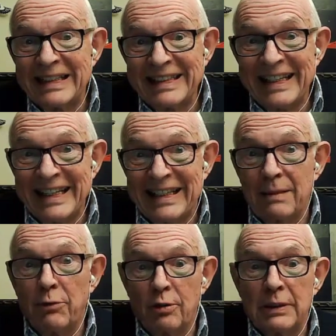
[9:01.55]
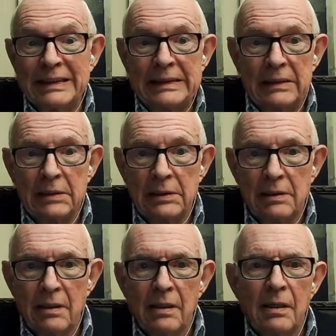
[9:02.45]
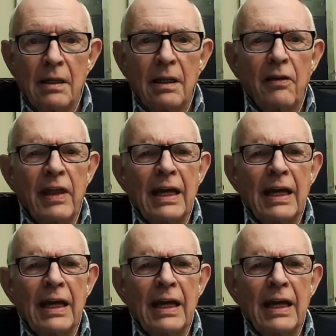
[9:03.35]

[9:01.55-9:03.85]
at the moment. That